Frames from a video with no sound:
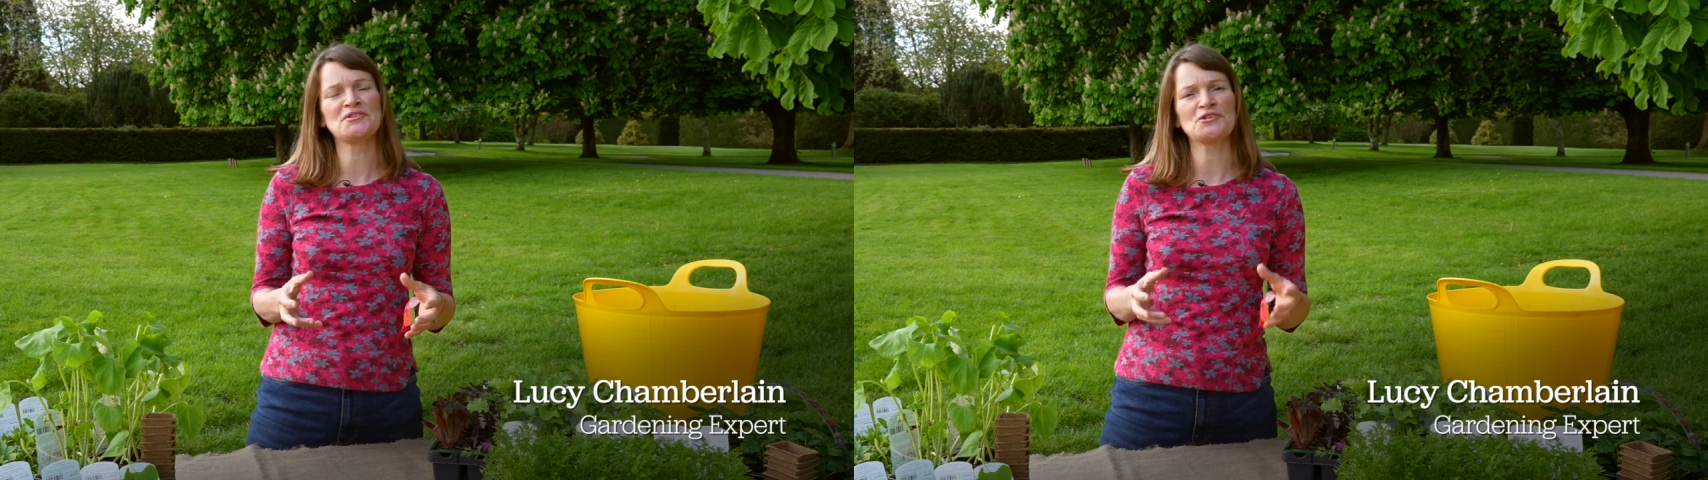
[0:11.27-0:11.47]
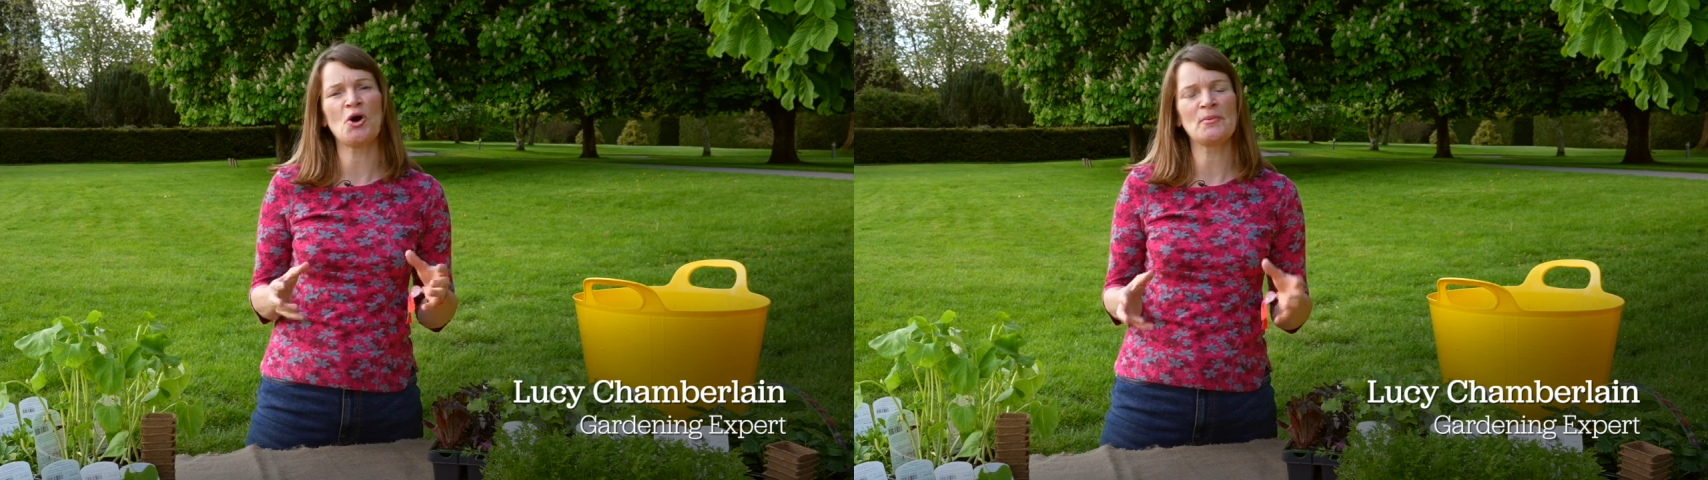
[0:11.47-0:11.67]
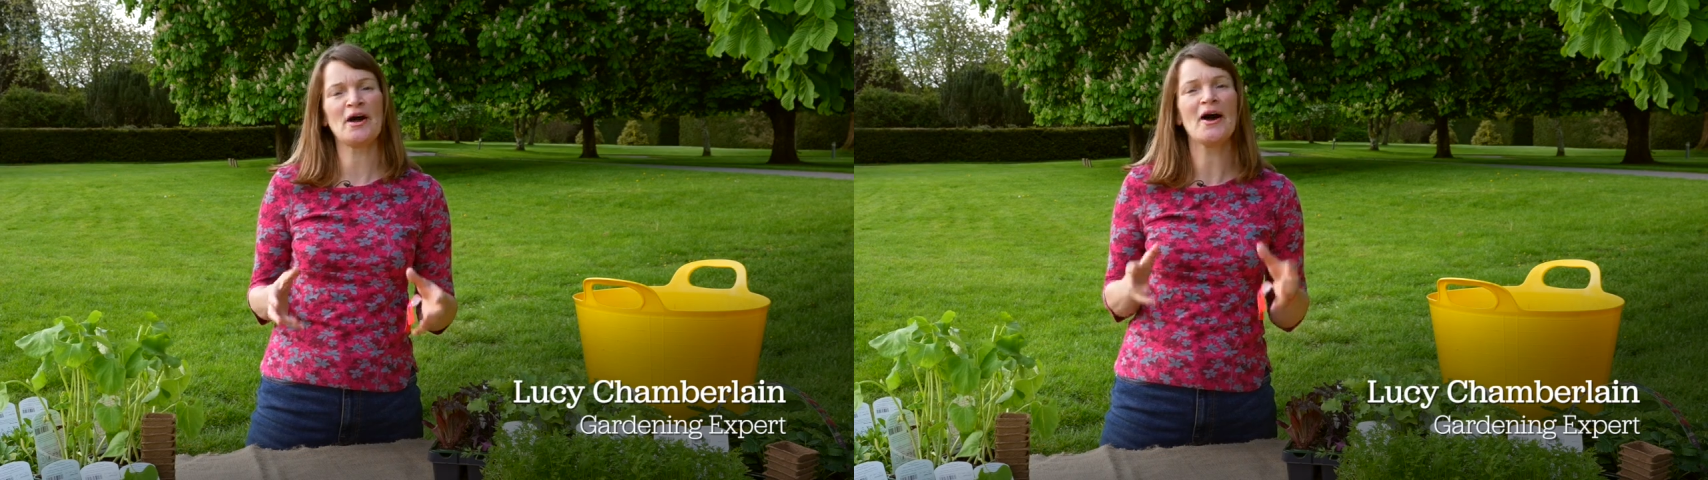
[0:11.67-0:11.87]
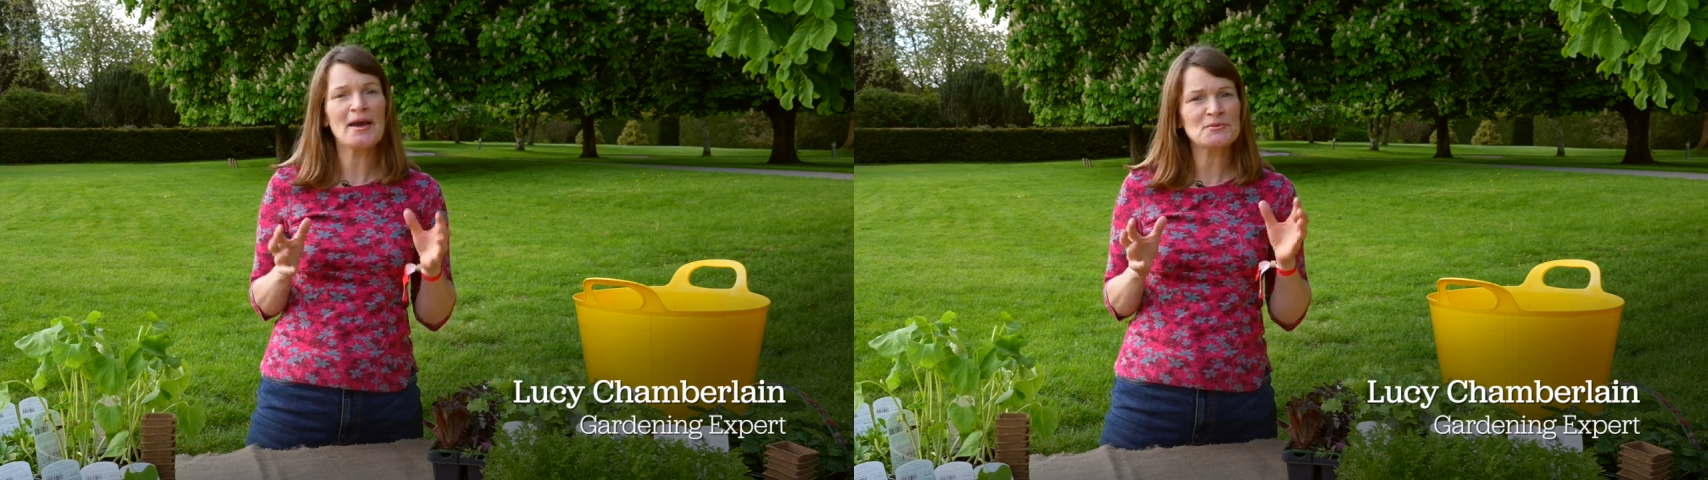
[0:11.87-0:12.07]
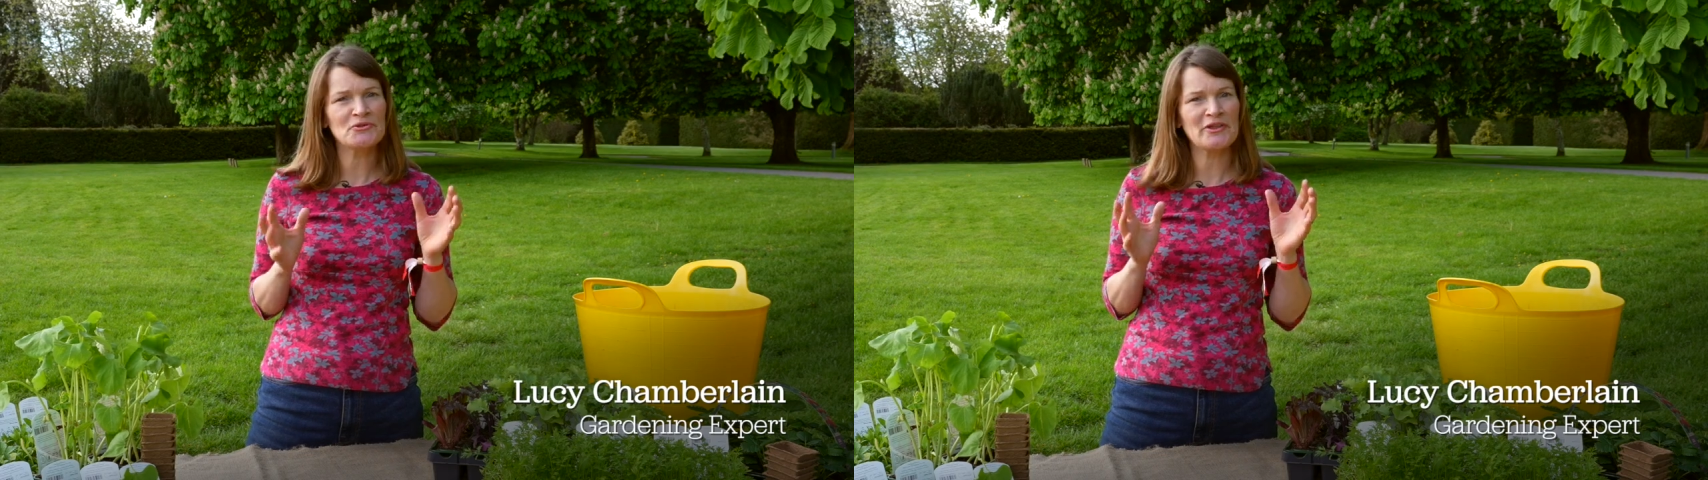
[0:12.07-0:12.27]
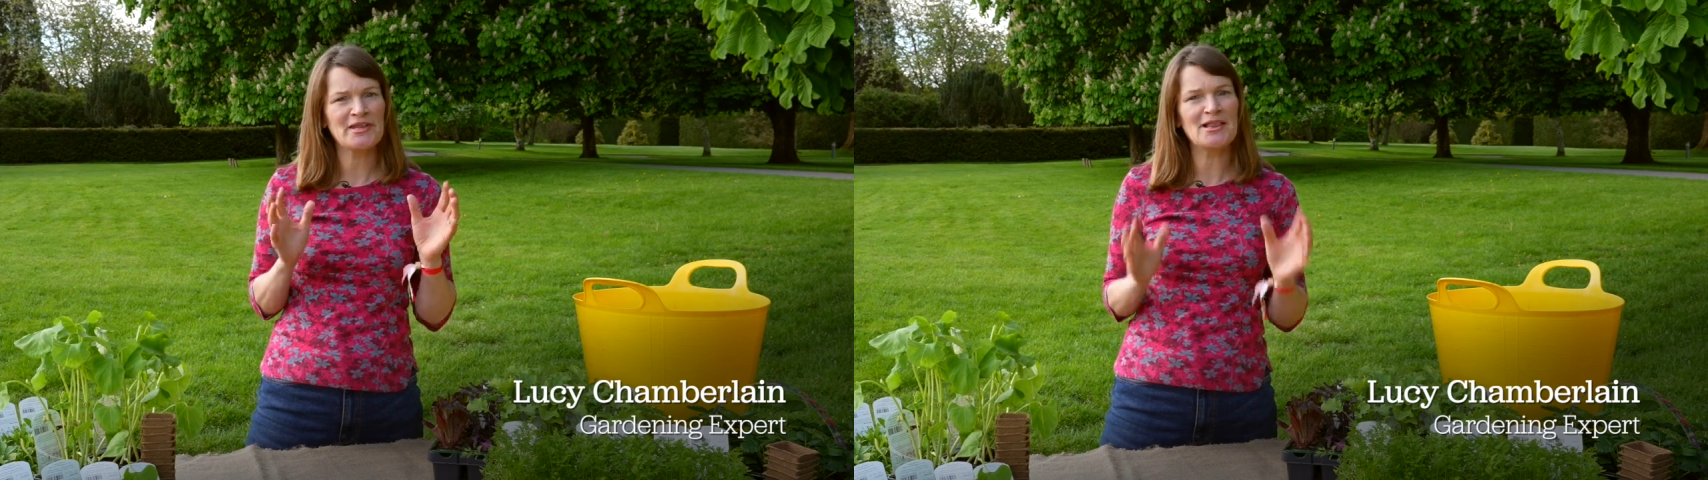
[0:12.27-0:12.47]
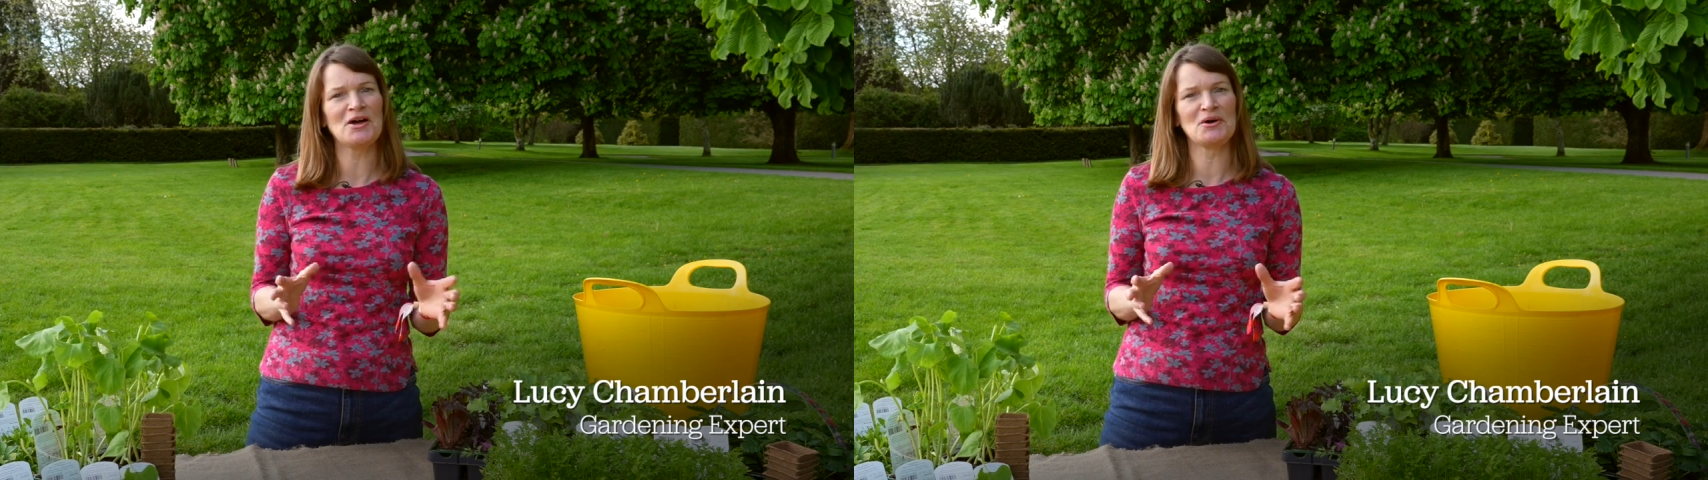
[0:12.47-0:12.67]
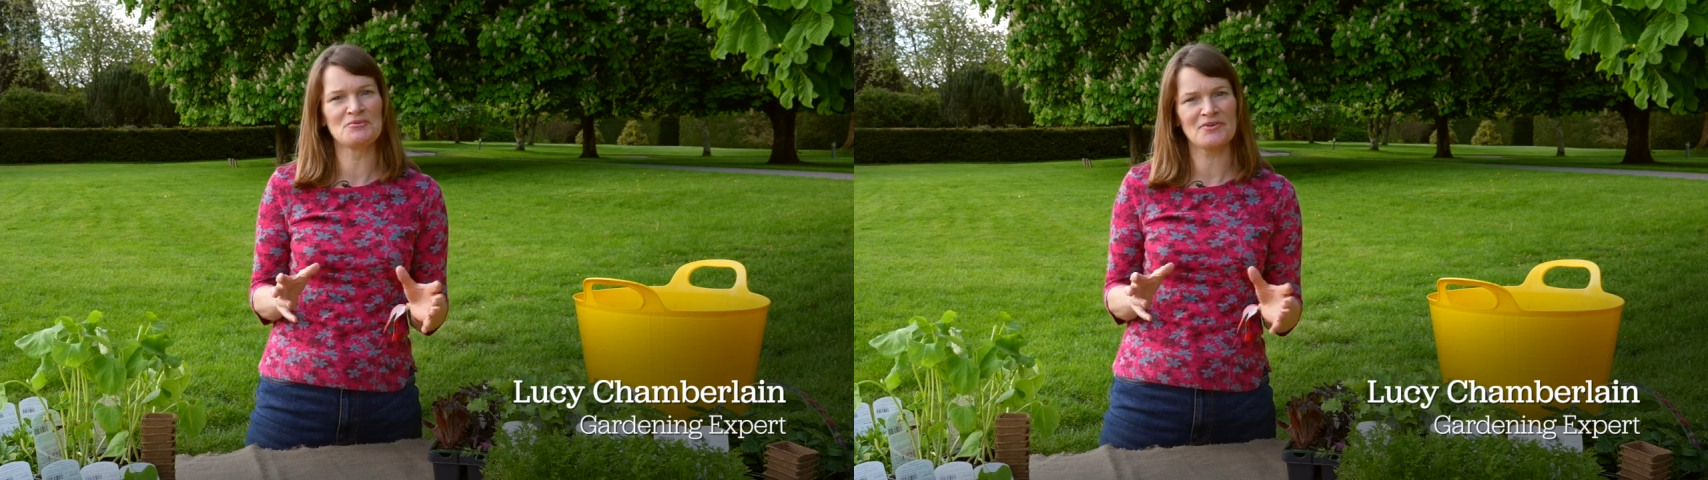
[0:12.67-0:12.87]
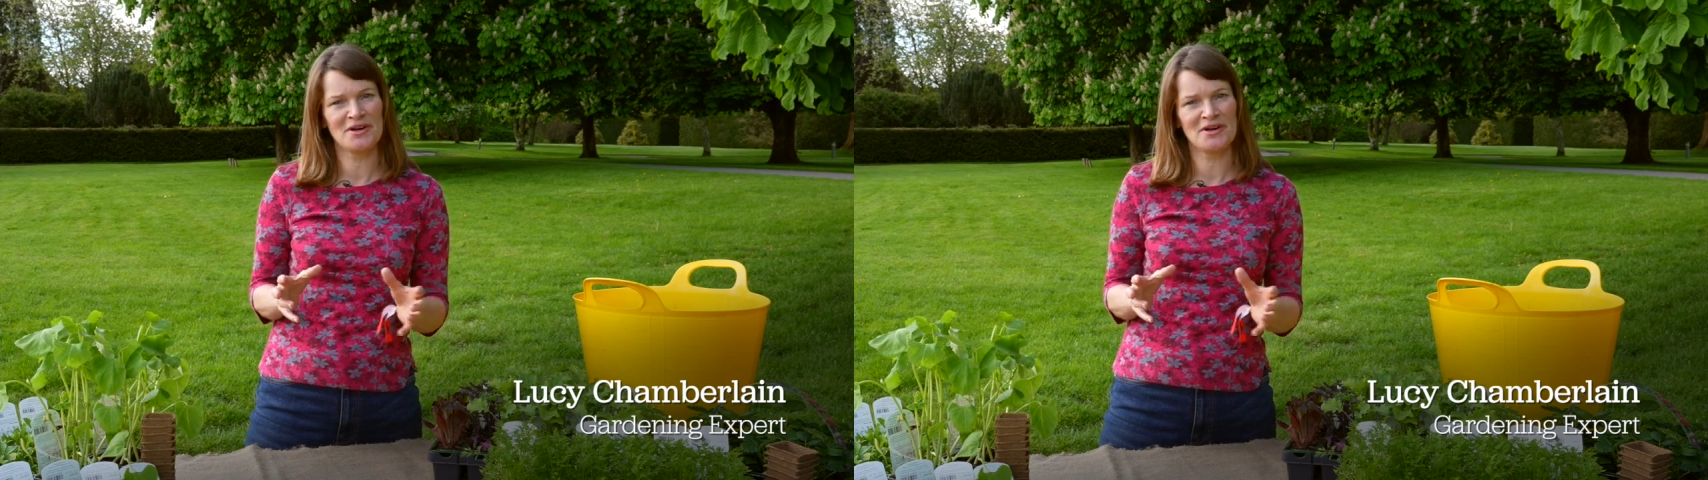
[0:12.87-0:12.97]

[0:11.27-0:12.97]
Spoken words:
It's a hobby I absolutely love